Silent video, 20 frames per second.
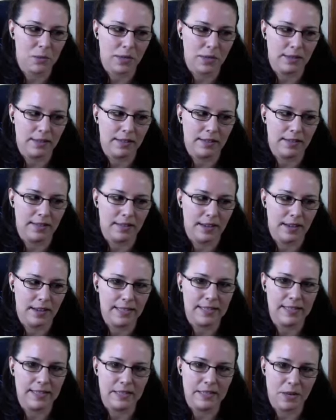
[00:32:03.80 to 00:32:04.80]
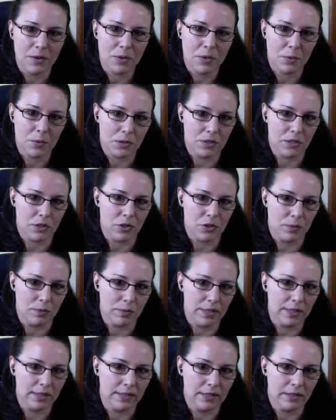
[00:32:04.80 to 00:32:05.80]
like the ICOs were such a
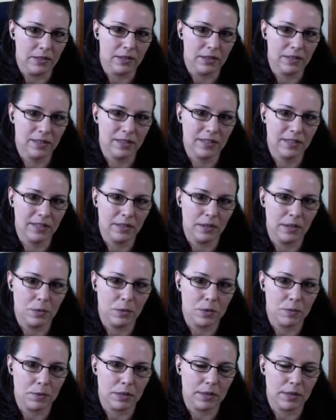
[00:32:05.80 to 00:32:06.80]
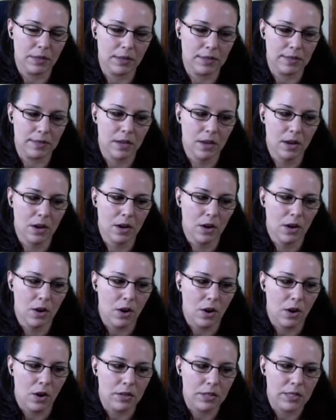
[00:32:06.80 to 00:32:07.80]
big deal. It was because
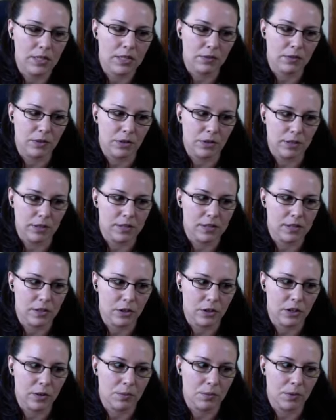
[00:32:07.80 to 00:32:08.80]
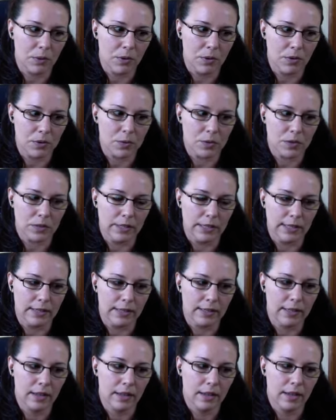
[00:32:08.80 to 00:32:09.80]
all these different like startup owners were
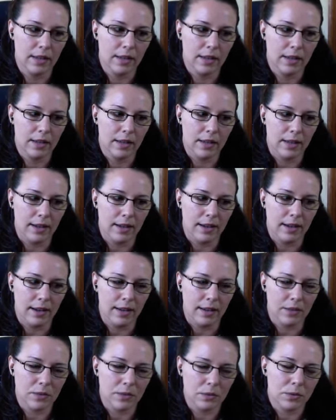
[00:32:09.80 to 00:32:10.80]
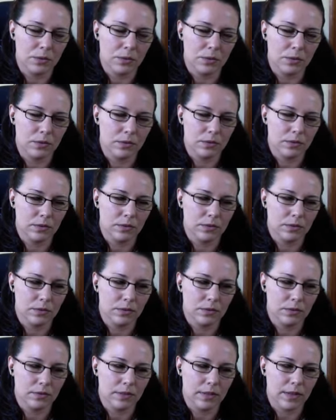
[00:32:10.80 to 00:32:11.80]
like, I don't
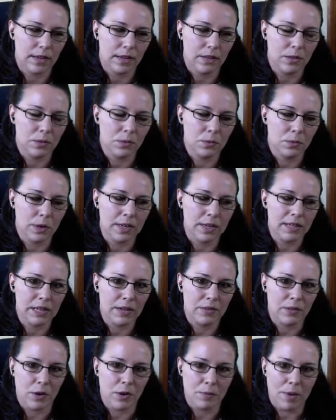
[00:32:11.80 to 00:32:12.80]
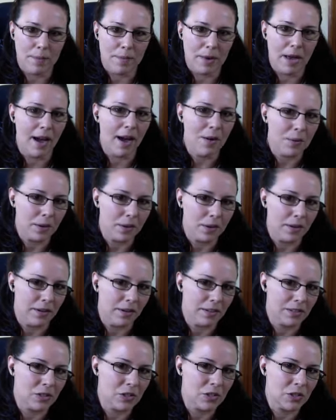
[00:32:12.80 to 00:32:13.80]
want to give all my
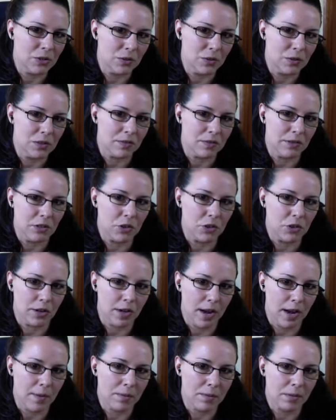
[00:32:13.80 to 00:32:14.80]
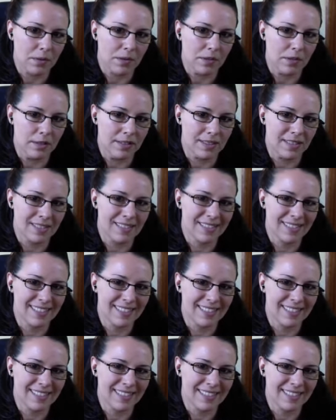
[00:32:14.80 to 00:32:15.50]
power to these venture capitalists.